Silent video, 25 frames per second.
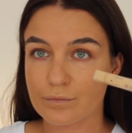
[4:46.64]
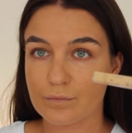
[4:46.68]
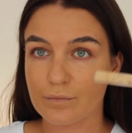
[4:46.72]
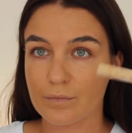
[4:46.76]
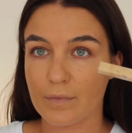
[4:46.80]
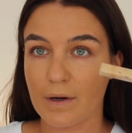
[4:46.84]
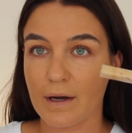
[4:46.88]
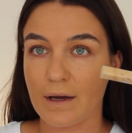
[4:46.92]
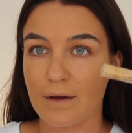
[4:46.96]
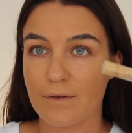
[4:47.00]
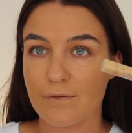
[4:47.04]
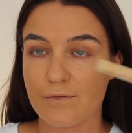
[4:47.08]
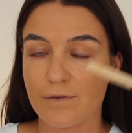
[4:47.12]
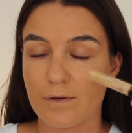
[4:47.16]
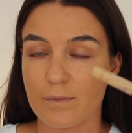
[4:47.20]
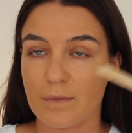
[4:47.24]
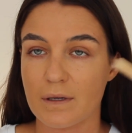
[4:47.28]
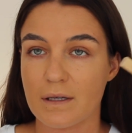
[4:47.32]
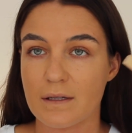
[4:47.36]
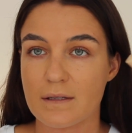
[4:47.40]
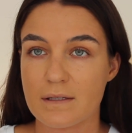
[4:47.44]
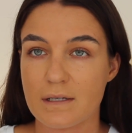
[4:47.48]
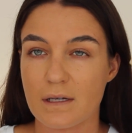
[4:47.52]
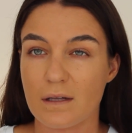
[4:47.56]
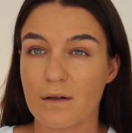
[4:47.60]
my Fit
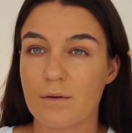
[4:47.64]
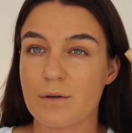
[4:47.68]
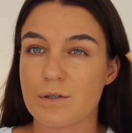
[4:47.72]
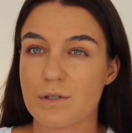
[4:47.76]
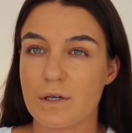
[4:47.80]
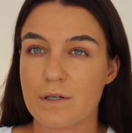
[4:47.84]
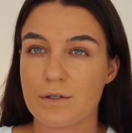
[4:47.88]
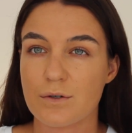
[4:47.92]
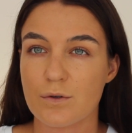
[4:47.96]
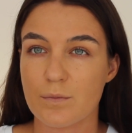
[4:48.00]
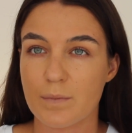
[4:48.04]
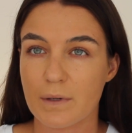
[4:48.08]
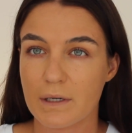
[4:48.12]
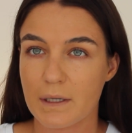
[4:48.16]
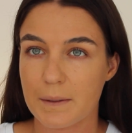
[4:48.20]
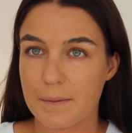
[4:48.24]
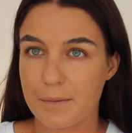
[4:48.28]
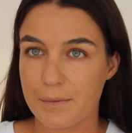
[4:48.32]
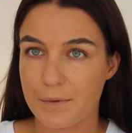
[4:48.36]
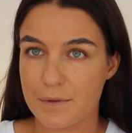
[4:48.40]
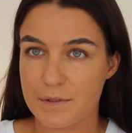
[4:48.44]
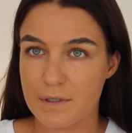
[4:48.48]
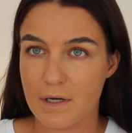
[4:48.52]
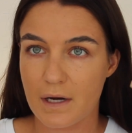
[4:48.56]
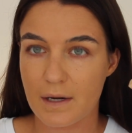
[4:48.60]
Me concealer, which I do pick up
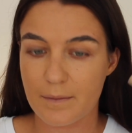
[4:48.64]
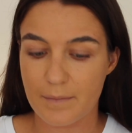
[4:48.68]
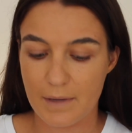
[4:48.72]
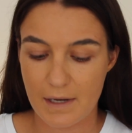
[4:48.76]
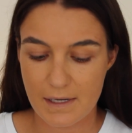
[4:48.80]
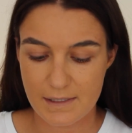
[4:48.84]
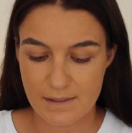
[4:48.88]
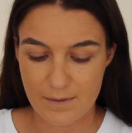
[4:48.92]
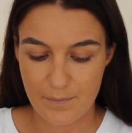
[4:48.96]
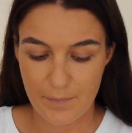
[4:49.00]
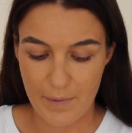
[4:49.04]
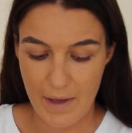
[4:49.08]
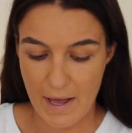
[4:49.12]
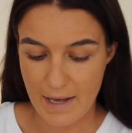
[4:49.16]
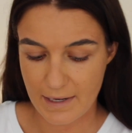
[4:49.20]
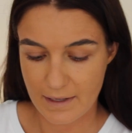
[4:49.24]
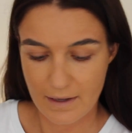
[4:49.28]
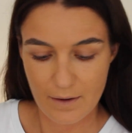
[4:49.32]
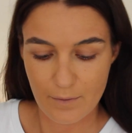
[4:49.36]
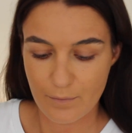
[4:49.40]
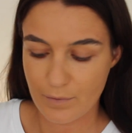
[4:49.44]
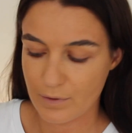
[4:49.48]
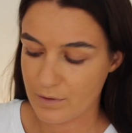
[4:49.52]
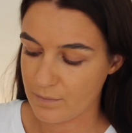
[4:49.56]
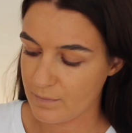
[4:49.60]
all the time, as a
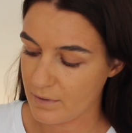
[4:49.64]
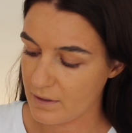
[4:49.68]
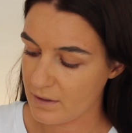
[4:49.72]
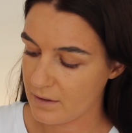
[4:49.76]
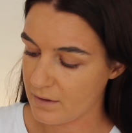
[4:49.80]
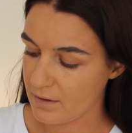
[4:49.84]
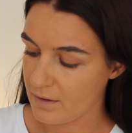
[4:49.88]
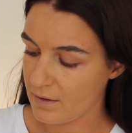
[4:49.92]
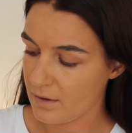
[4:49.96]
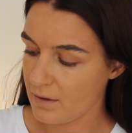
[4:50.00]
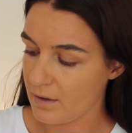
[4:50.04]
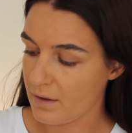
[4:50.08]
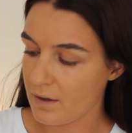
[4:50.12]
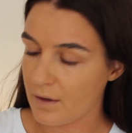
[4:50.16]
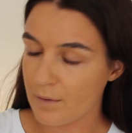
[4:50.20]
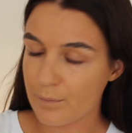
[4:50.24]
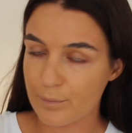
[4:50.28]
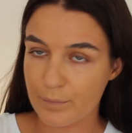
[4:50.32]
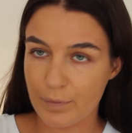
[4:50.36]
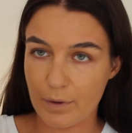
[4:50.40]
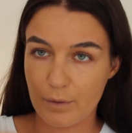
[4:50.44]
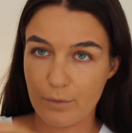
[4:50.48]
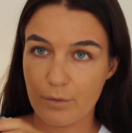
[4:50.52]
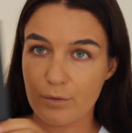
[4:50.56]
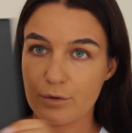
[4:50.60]
backup with me,
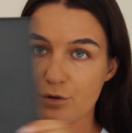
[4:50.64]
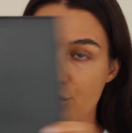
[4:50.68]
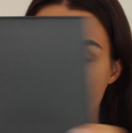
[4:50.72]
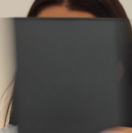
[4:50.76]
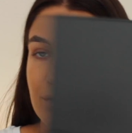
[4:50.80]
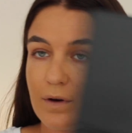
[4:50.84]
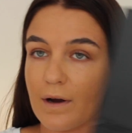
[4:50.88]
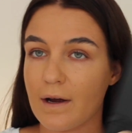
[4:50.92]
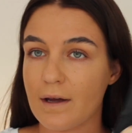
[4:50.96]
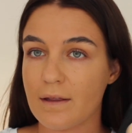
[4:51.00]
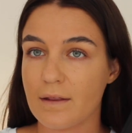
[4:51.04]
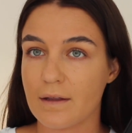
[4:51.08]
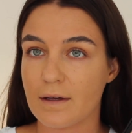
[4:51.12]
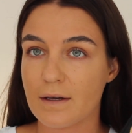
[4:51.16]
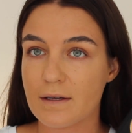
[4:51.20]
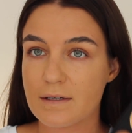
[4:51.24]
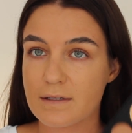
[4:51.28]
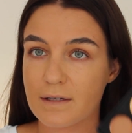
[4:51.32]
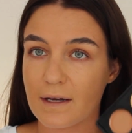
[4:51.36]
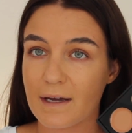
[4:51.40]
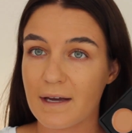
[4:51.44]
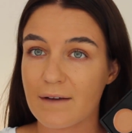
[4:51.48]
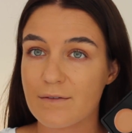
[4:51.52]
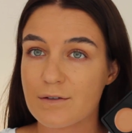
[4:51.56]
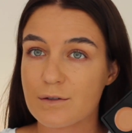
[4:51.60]
but we'll try
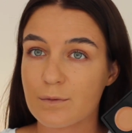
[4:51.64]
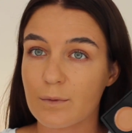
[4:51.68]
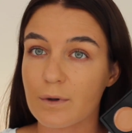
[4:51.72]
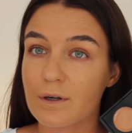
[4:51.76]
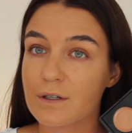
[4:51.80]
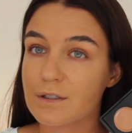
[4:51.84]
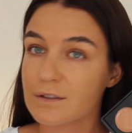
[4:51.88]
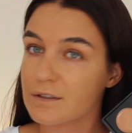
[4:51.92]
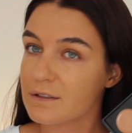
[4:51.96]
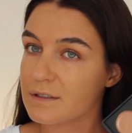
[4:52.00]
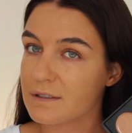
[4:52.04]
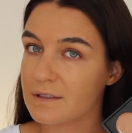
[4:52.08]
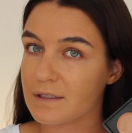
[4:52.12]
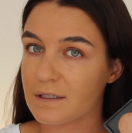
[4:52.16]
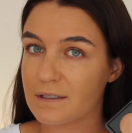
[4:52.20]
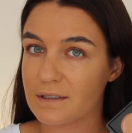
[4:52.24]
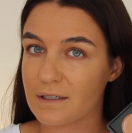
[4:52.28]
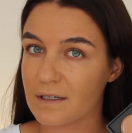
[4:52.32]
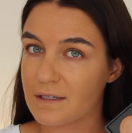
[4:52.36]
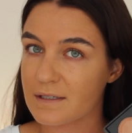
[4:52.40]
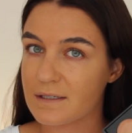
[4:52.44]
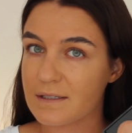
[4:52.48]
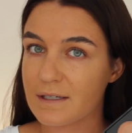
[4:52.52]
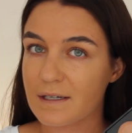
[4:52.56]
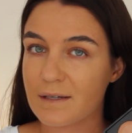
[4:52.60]
this. I have swatched this and it
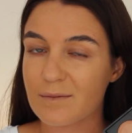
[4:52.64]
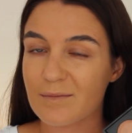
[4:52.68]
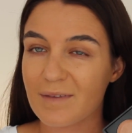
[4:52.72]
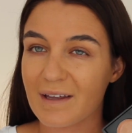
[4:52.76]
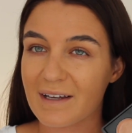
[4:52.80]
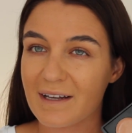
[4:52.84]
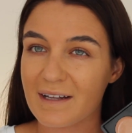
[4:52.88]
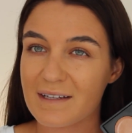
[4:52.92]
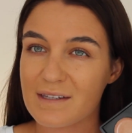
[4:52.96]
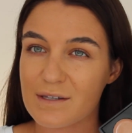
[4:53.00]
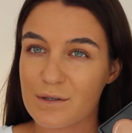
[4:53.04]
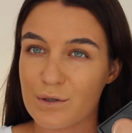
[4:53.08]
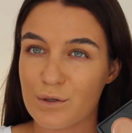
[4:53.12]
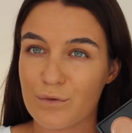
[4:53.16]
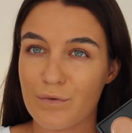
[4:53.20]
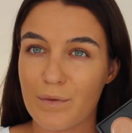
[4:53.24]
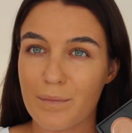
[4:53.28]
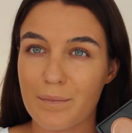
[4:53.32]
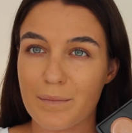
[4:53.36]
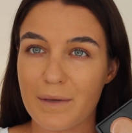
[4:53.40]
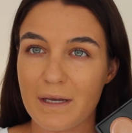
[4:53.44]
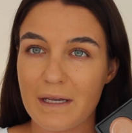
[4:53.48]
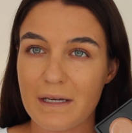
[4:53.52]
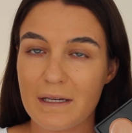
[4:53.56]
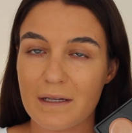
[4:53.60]
does seem like it's sort of a
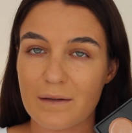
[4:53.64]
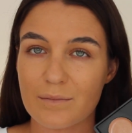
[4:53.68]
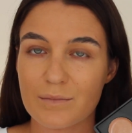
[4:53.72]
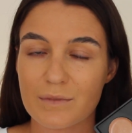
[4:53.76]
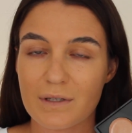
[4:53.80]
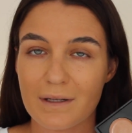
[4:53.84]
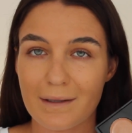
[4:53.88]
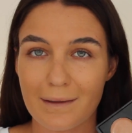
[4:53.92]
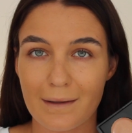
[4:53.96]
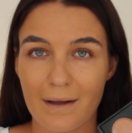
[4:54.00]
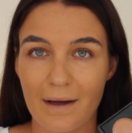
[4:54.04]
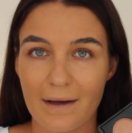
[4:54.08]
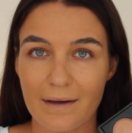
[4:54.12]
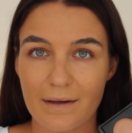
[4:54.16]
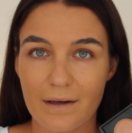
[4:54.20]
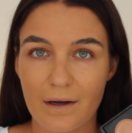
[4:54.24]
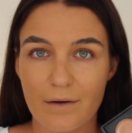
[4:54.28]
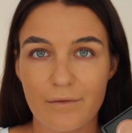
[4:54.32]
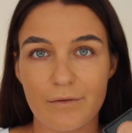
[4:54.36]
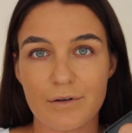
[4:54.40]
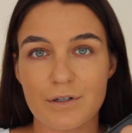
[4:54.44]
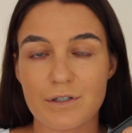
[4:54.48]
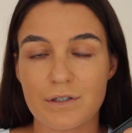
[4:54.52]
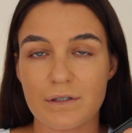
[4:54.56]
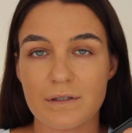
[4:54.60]
medium to light
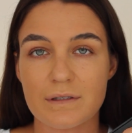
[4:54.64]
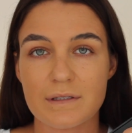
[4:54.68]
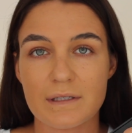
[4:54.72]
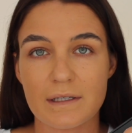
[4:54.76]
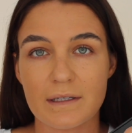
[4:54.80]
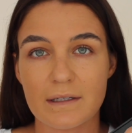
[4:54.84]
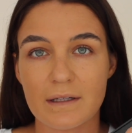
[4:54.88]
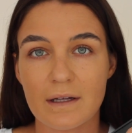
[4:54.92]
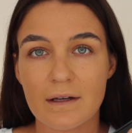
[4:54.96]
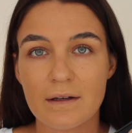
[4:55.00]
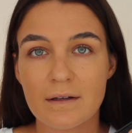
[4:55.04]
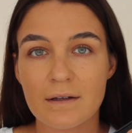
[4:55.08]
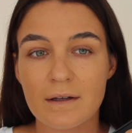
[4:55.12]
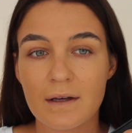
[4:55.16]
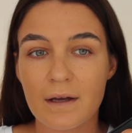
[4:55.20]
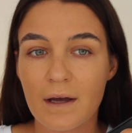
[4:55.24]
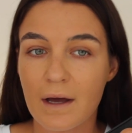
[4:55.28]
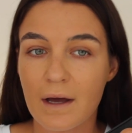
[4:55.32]
coverage concealer,